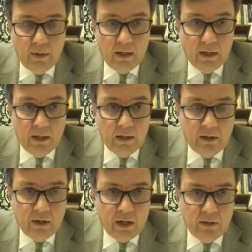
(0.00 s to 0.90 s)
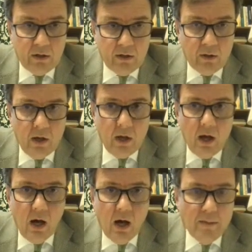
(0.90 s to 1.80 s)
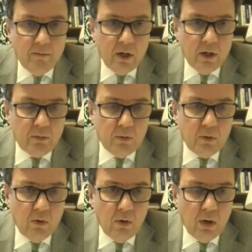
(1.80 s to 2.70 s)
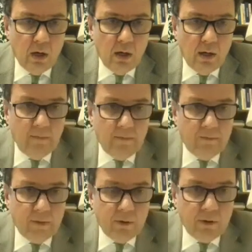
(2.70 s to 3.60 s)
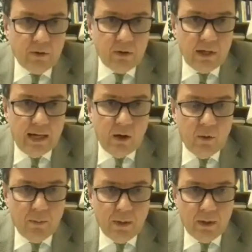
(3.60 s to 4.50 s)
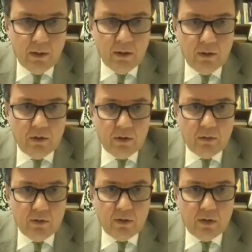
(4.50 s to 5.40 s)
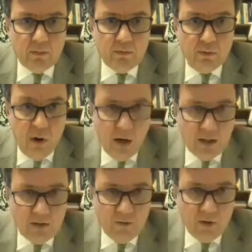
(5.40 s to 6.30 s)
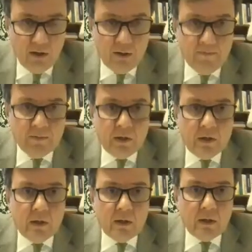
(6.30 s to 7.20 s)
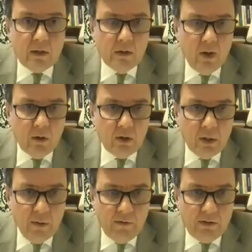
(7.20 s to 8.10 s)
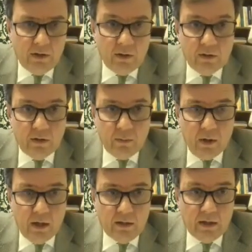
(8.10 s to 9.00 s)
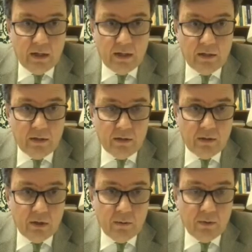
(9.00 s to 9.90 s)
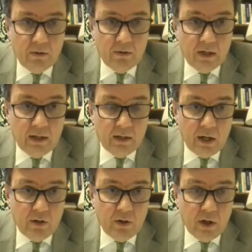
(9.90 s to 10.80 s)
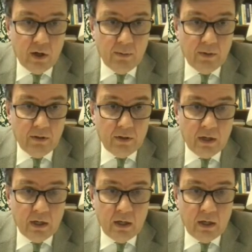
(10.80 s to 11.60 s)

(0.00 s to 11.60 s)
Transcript: in this case. So I am much more focused on helping consumers on the price front. The long term, obviously, on the supply side is to stop using less hydrocarbons